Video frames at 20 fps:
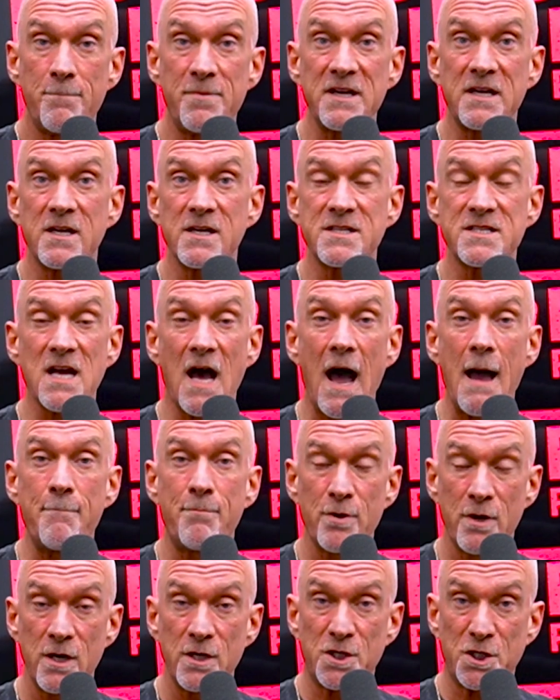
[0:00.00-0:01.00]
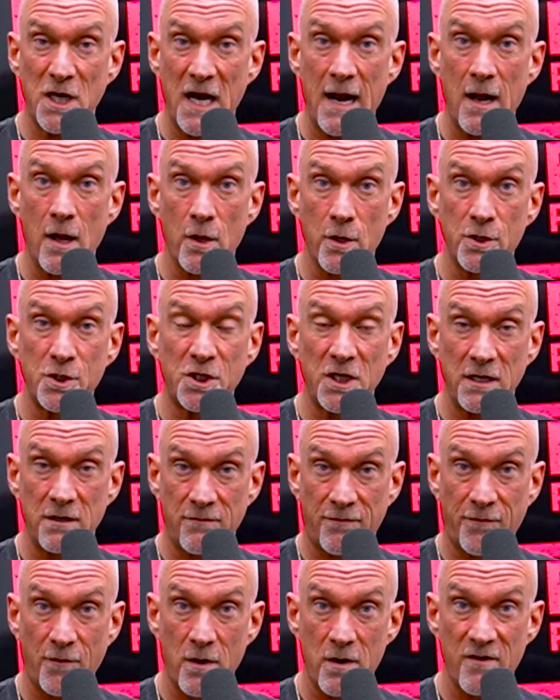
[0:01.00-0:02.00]
because I put a challenge
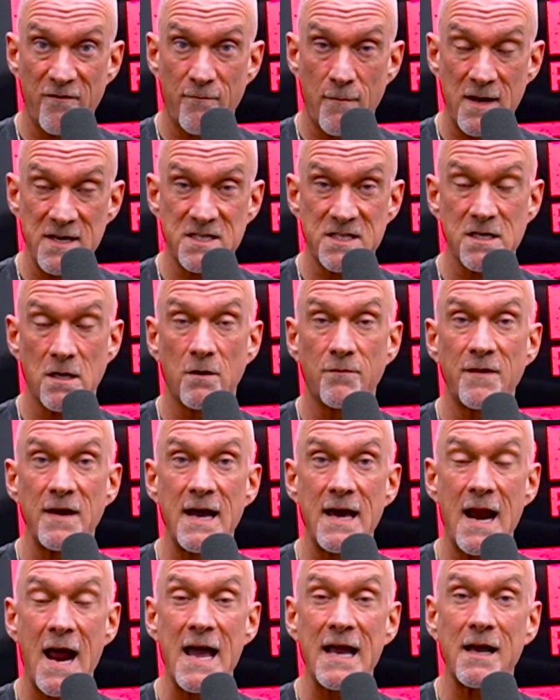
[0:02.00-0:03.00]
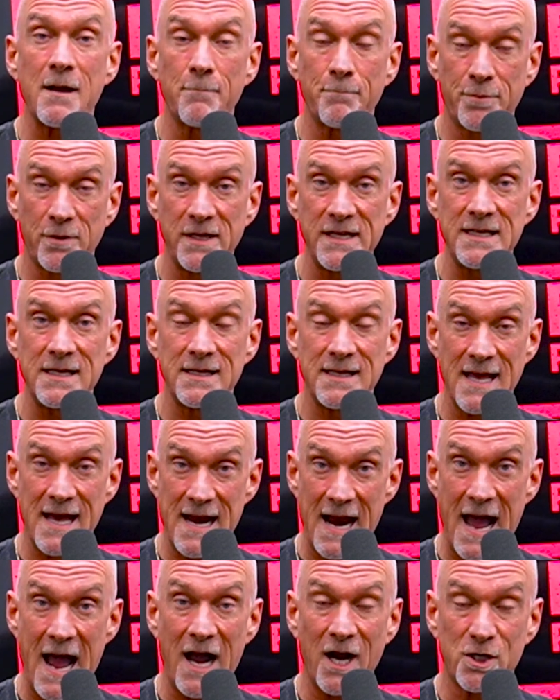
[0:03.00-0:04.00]
in front of myself and I completed
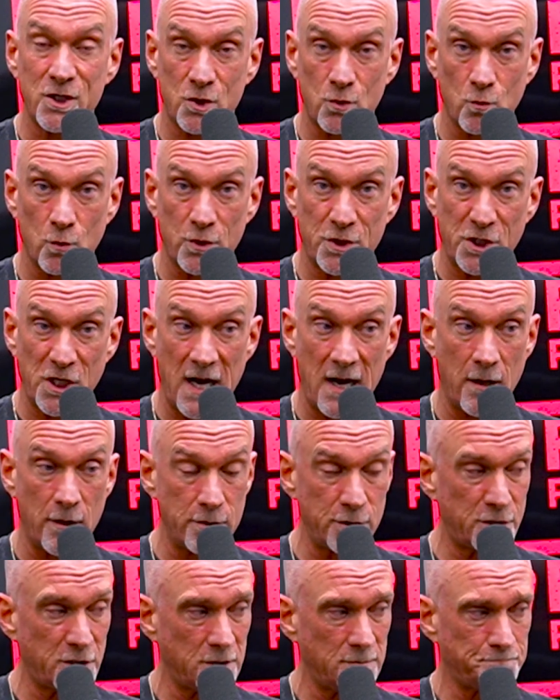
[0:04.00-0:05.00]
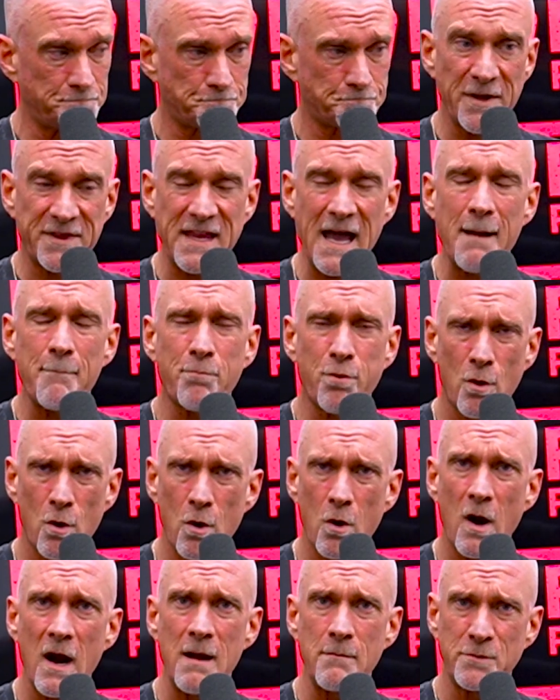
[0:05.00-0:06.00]
that actual challenge. But that
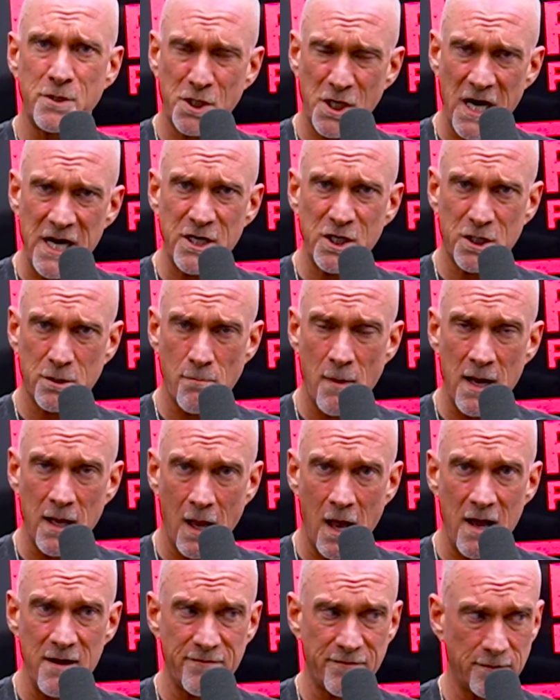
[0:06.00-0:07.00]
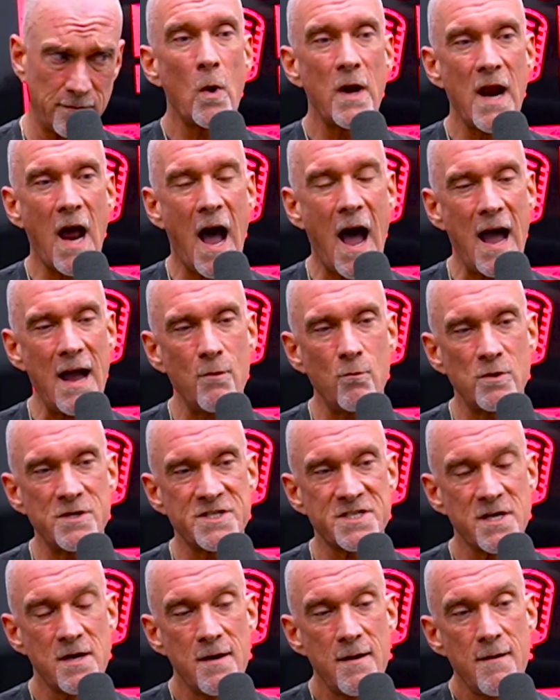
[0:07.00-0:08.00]
program changed my life. When I
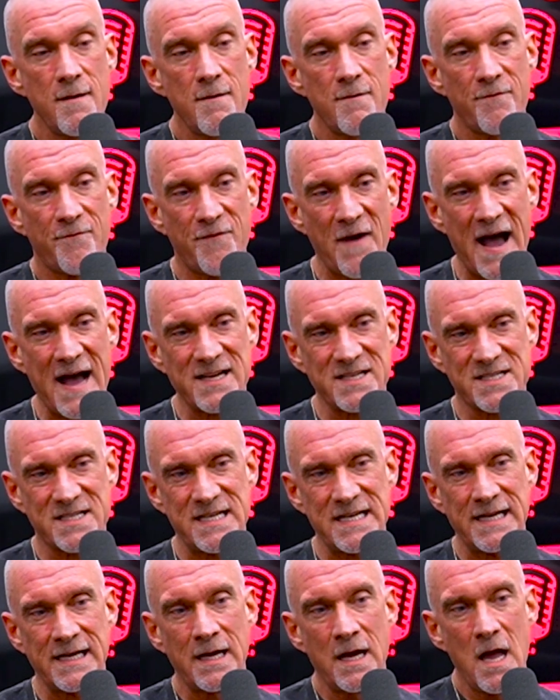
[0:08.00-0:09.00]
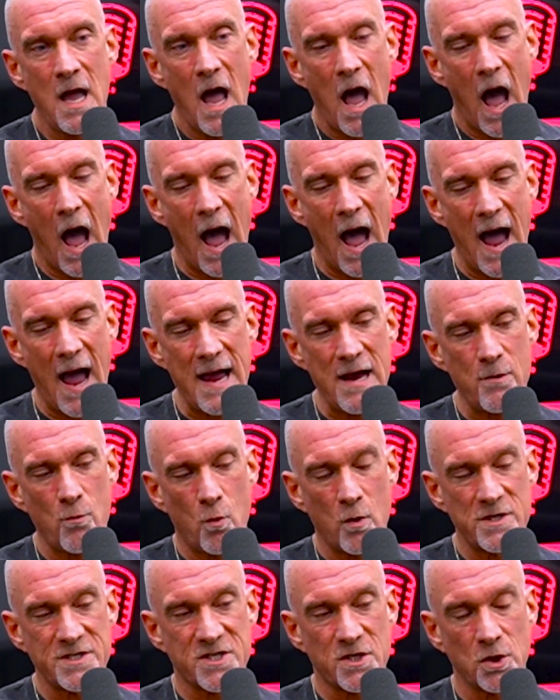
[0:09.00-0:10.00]
was fasting, I
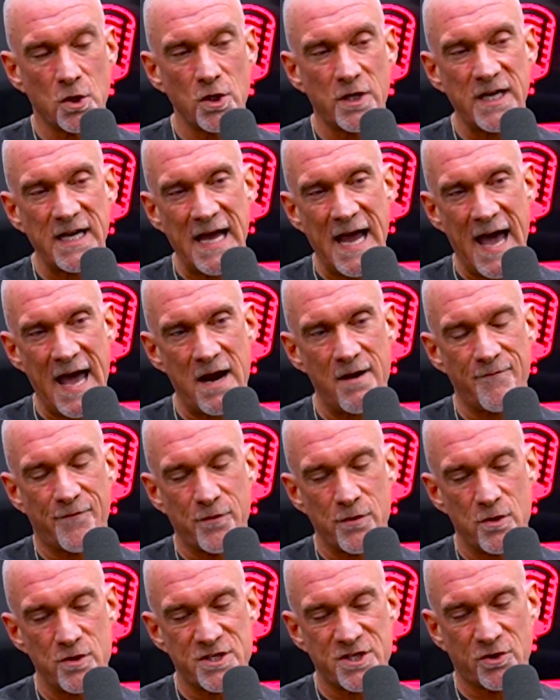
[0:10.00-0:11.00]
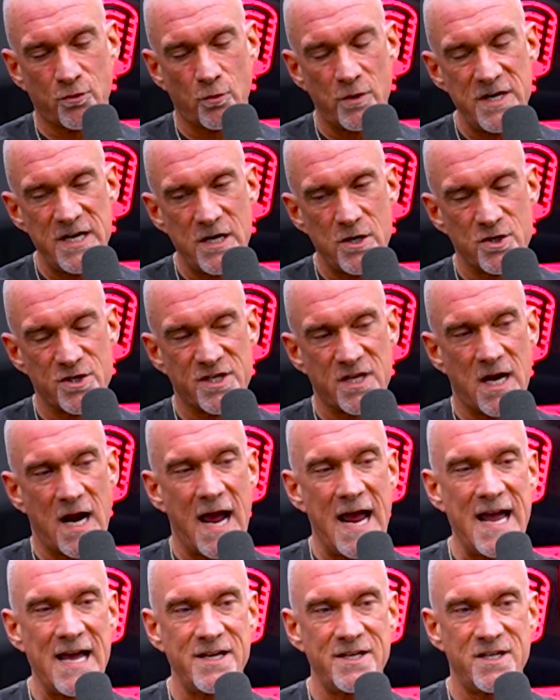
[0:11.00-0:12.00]
was looking at it for those three years that
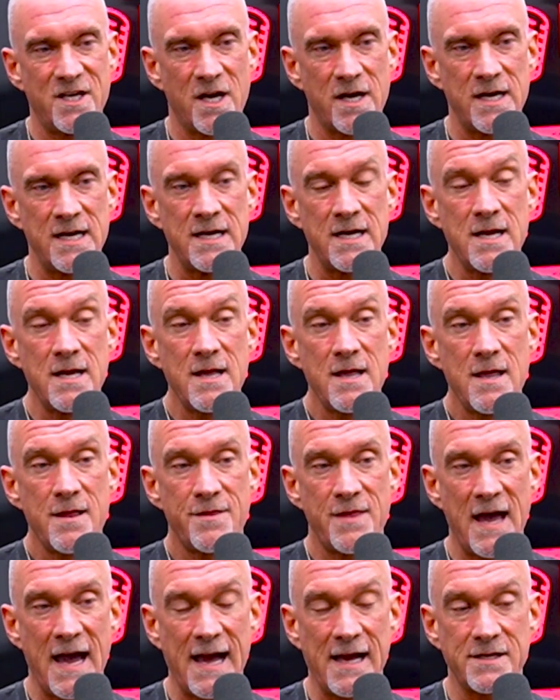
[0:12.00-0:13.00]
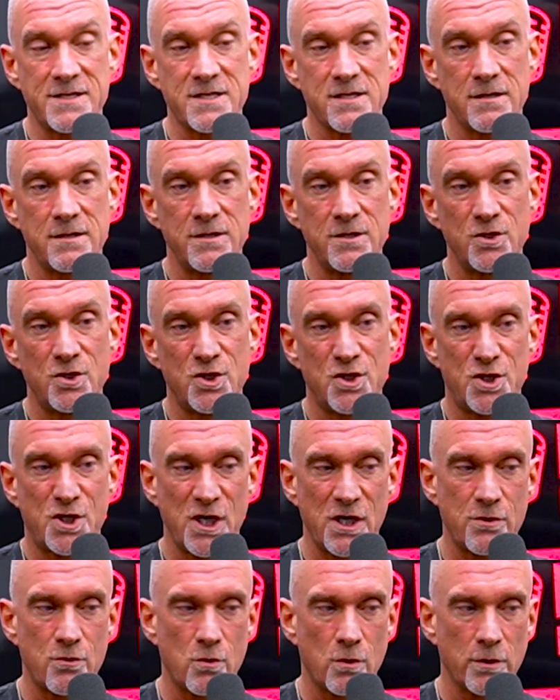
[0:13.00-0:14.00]
I had done it, that
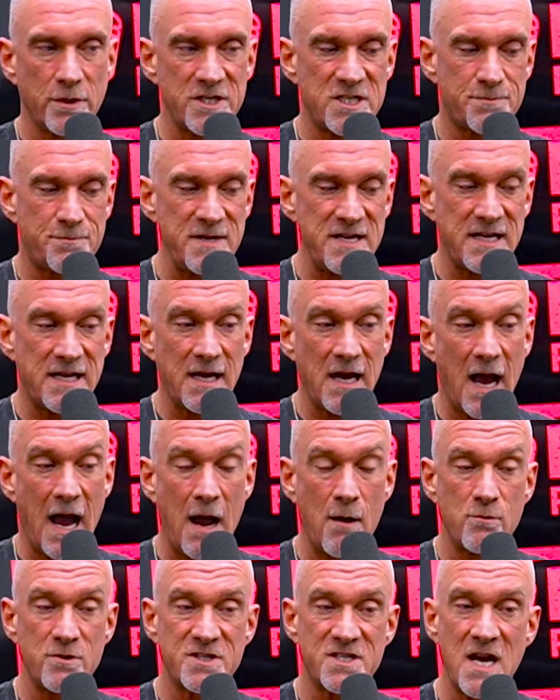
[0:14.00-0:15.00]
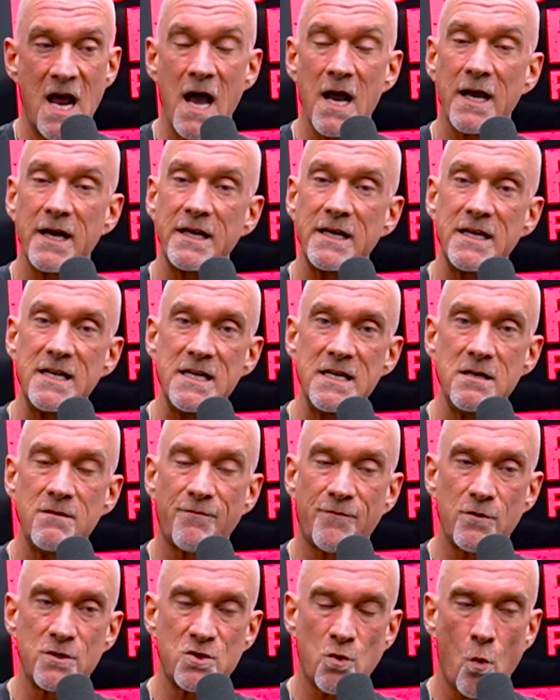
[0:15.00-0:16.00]
generally speaking, I was not going to eat
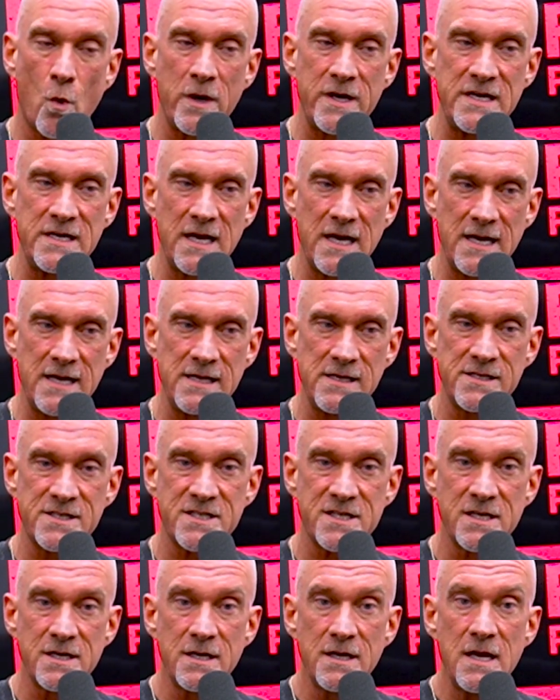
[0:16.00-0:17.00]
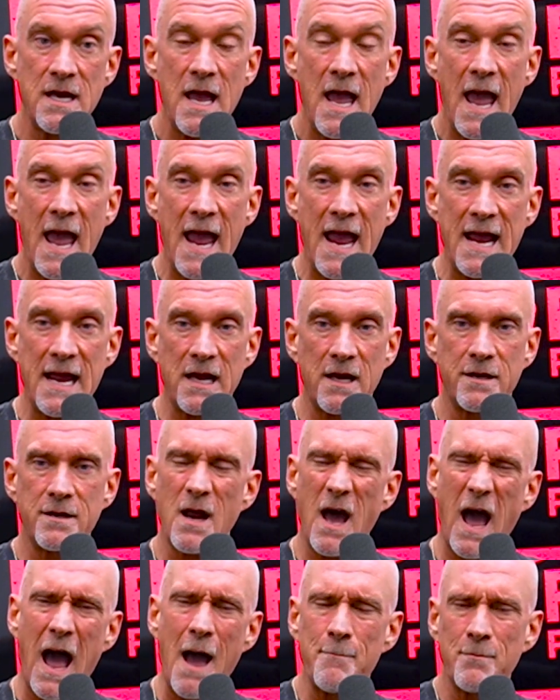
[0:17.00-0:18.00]
for 20 days.
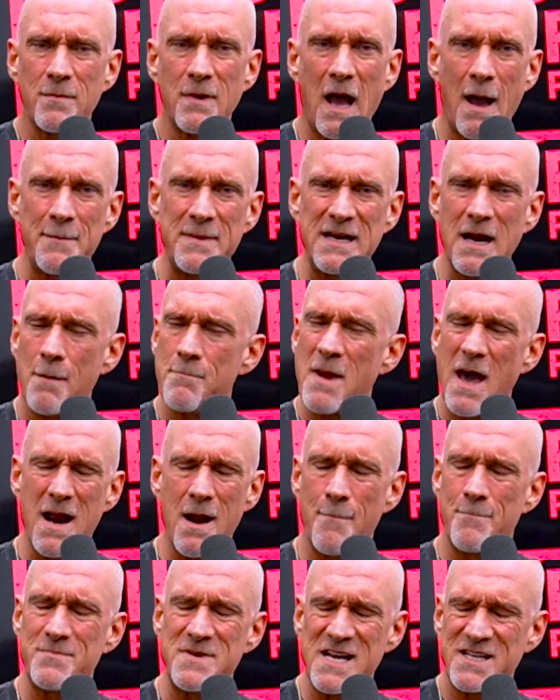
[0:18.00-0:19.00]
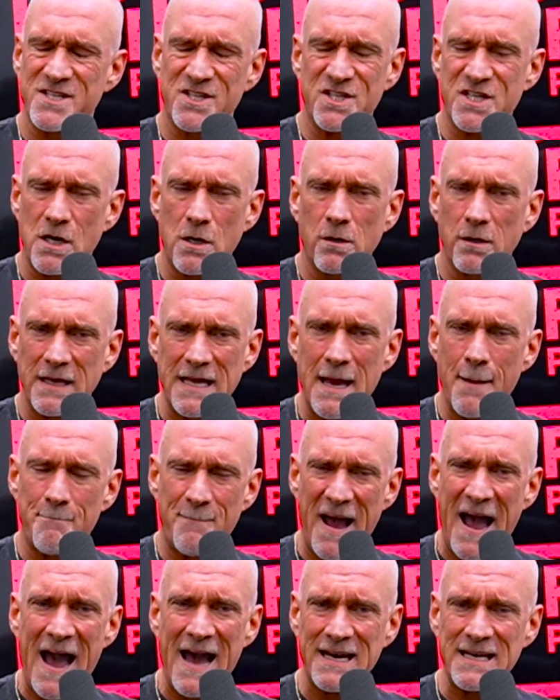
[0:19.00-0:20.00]
And I'm, I mean, I'm not a necessarily a
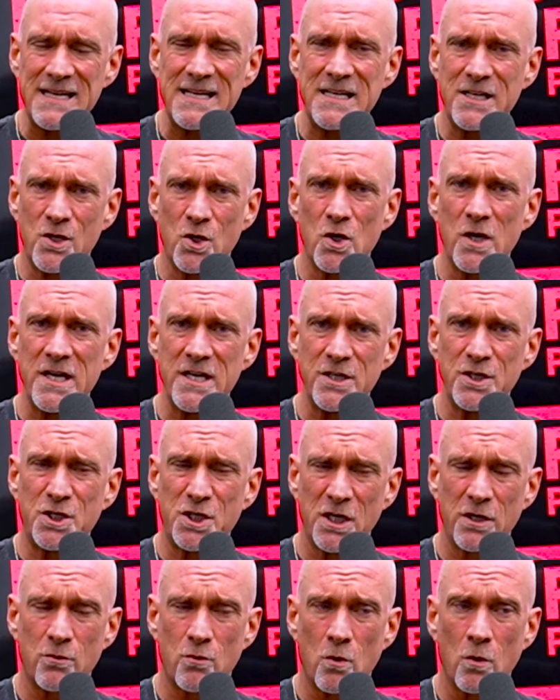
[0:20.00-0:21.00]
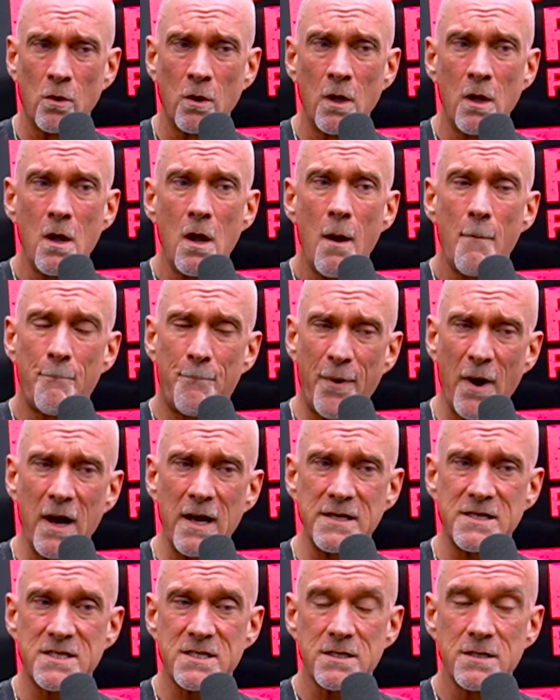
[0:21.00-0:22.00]
bad eater in general,
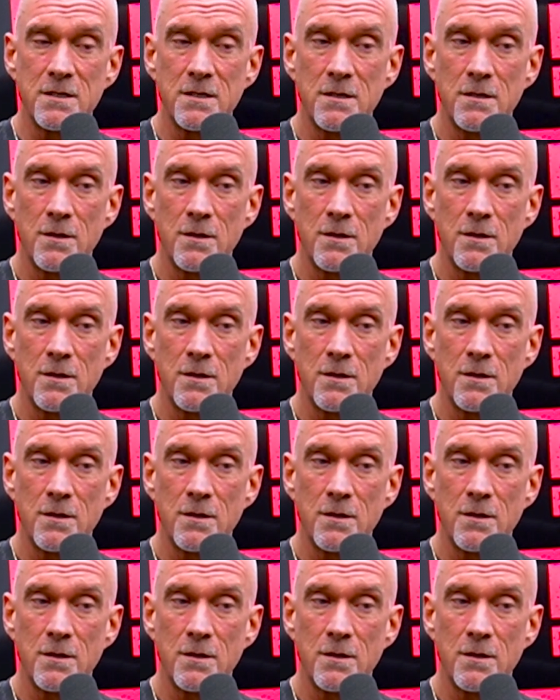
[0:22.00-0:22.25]
but